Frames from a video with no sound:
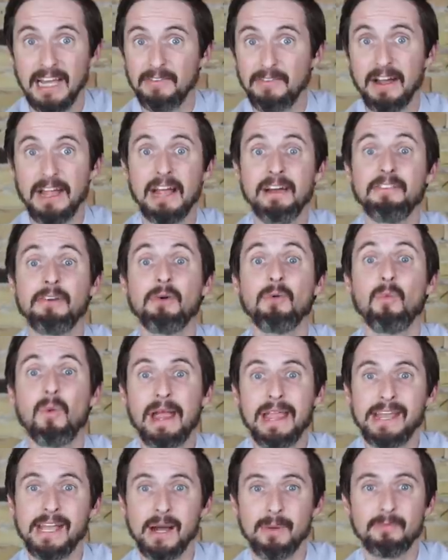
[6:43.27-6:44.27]
If I ever
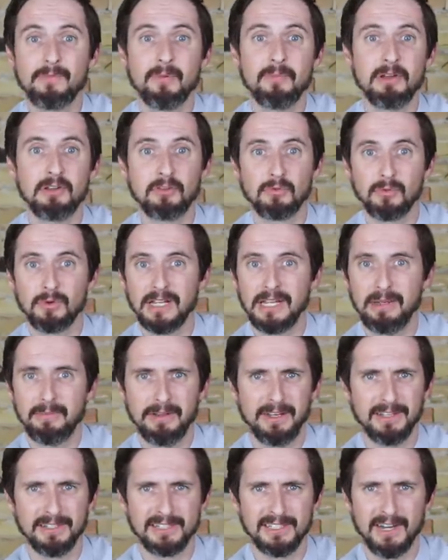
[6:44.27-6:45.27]
wake up from a dream
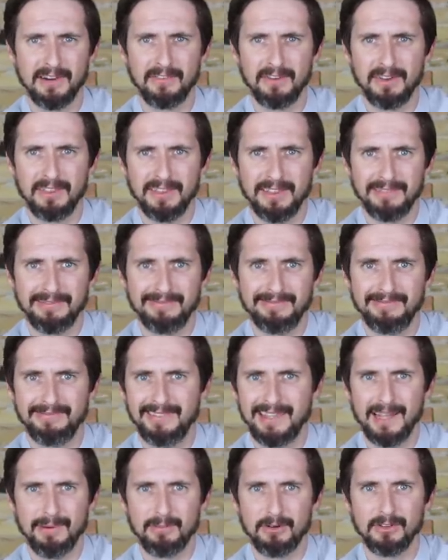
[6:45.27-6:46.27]
and discover that
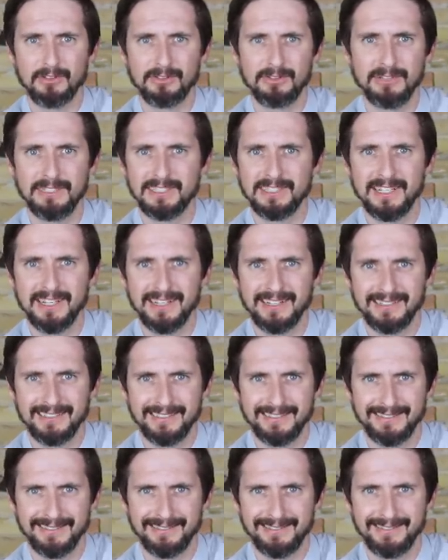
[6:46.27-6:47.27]
the emerald tree
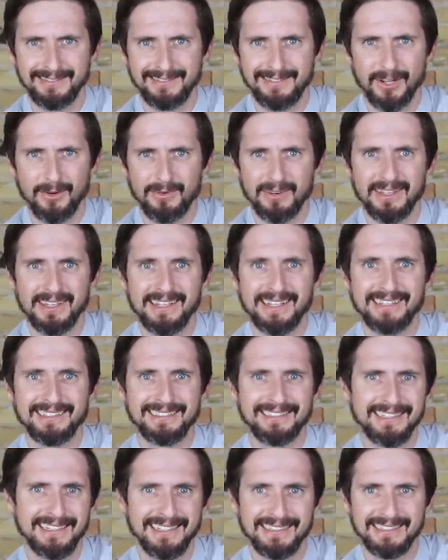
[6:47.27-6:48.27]
skinks don't really
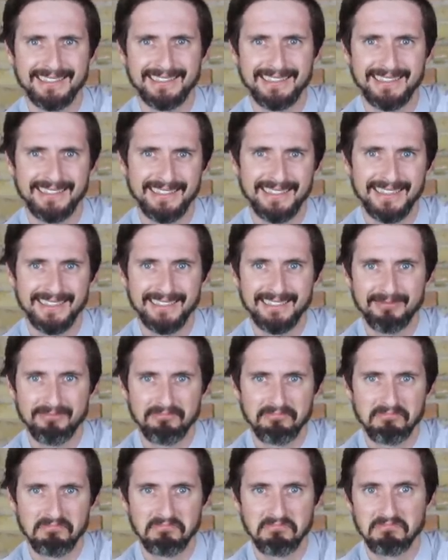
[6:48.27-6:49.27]
exist,
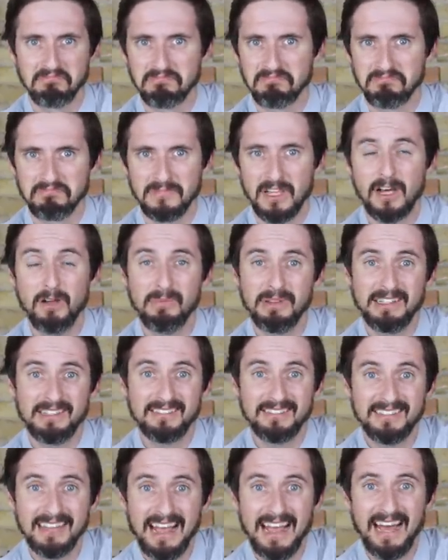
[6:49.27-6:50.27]
I'll be
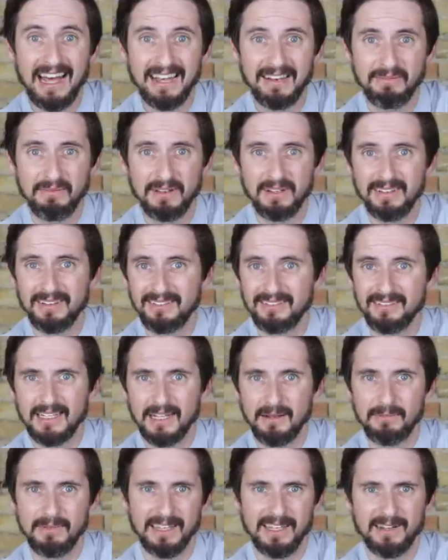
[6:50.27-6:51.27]
sad, but
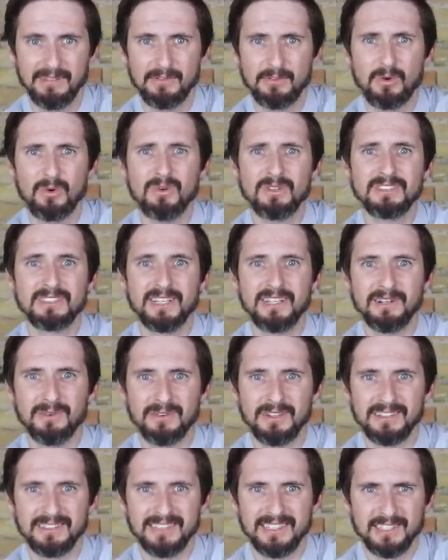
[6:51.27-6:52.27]
I'll be like, of course they
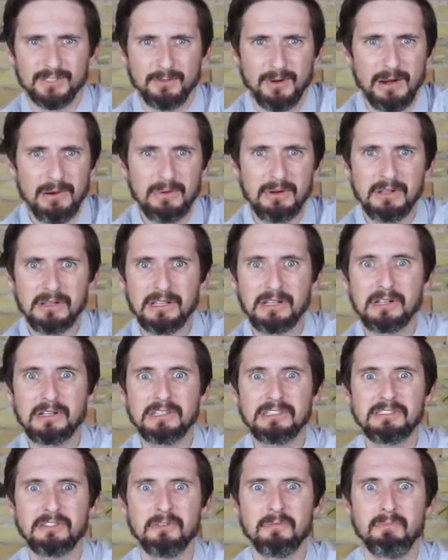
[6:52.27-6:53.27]
don't exist. Why would a little
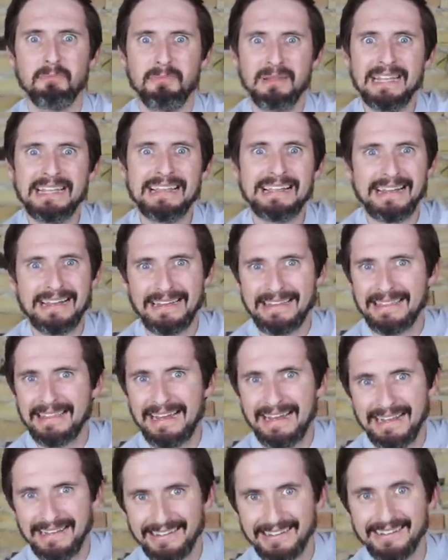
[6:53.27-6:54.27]
lizard be like
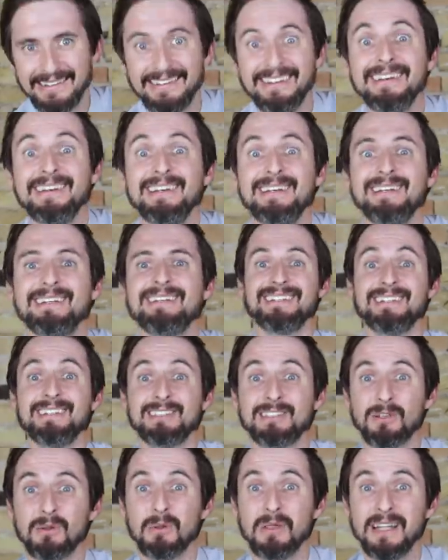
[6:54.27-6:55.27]
that?
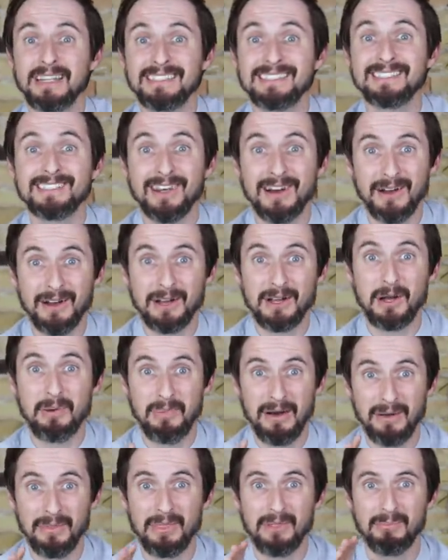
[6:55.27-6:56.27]
So let's talk
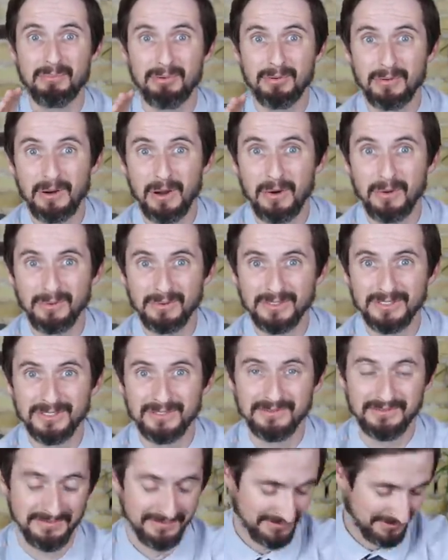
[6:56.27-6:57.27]
about the pros.